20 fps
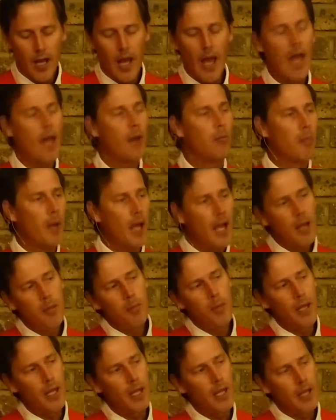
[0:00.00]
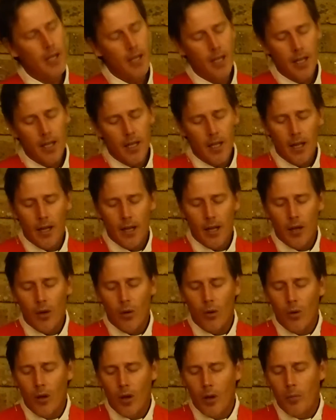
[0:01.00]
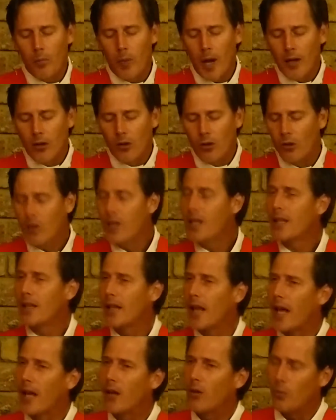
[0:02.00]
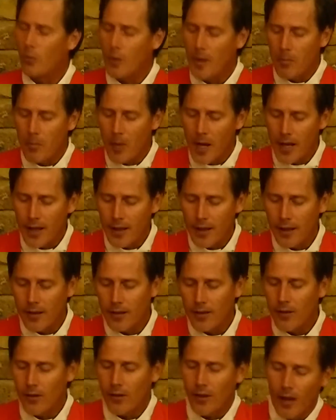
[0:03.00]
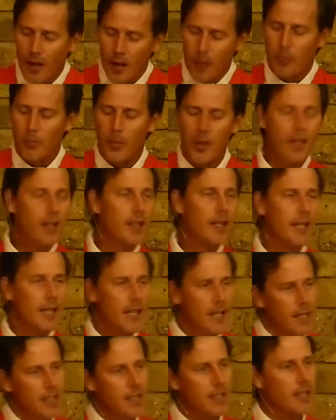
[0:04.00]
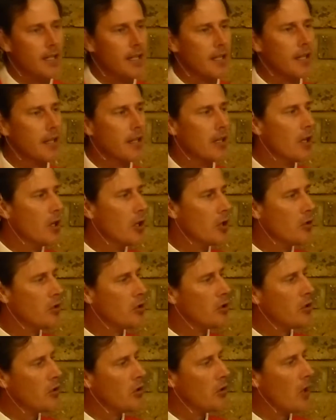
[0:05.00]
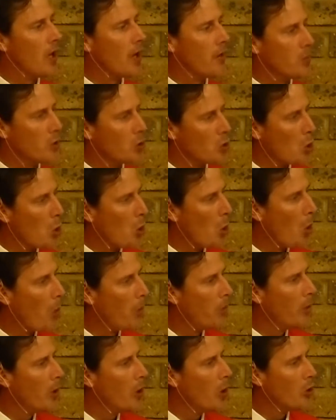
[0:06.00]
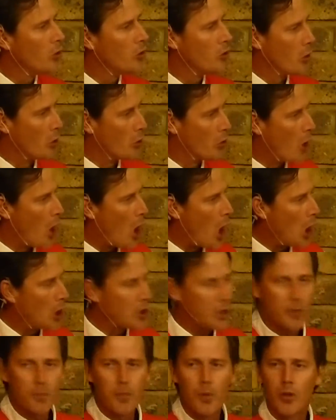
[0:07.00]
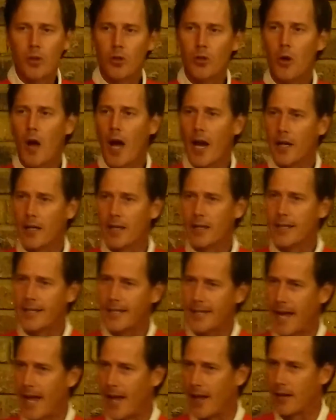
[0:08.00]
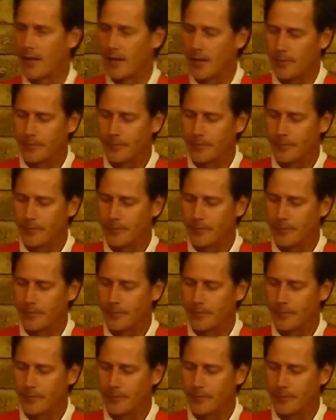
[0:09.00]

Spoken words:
and maybe by doing that we make it a bit easier to absorb, to grasp, and to understand.